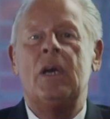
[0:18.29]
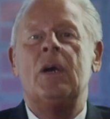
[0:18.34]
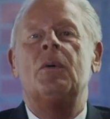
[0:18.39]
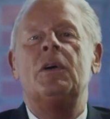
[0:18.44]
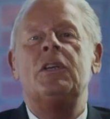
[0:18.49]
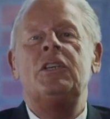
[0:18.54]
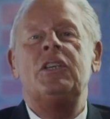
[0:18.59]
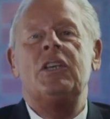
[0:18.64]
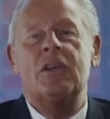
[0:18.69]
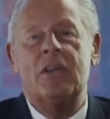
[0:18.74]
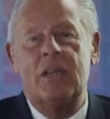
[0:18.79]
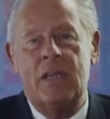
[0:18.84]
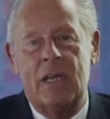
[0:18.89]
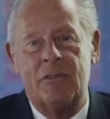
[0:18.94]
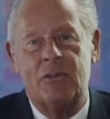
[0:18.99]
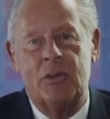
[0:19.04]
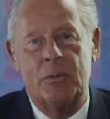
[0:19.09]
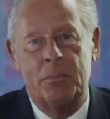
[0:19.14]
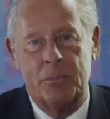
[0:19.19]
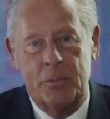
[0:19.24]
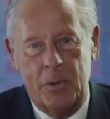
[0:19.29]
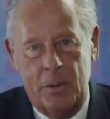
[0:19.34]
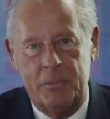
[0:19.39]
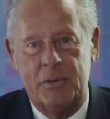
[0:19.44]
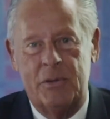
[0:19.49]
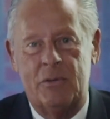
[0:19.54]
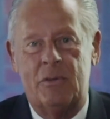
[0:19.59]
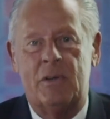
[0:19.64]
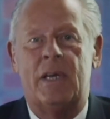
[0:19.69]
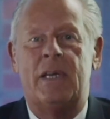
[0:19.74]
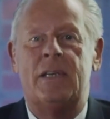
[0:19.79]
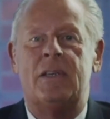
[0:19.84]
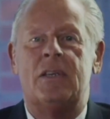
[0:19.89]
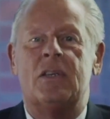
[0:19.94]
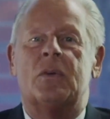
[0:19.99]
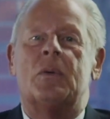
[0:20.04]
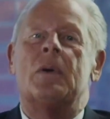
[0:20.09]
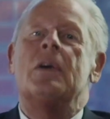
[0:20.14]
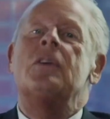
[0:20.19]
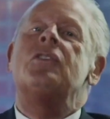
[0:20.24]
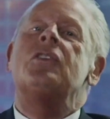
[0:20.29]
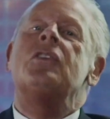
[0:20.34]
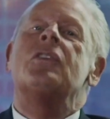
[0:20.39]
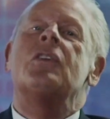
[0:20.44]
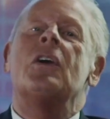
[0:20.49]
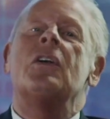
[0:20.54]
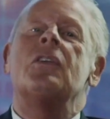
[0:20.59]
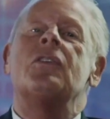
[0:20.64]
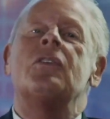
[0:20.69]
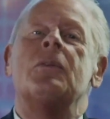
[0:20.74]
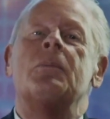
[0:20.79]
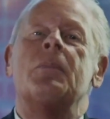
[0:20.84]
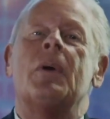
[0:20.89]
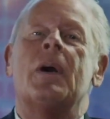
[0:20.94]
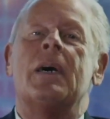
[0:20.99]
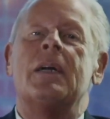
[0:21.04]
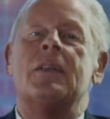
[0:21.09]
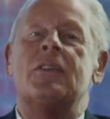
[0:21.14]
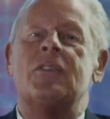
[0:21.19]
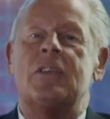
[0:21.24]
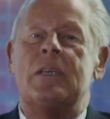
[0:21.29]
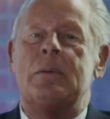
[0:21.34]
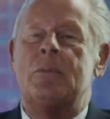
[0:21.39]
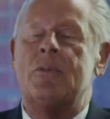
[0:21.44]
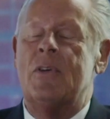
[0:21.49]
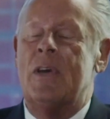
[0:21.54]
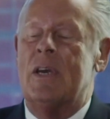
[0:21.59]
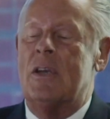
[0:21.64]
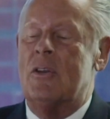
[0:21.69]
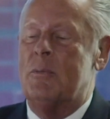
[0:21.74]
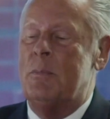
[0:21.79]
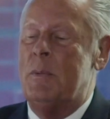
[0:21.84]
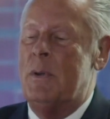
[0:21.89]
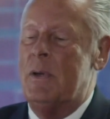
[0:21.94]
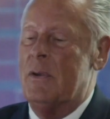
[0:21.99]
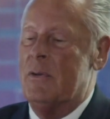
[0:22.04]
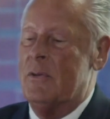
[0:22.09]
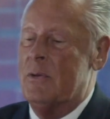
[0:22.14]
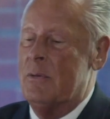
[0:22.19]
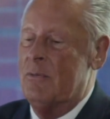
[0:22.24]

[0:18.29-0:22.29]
where you can have your property related questions answered by a team of experts.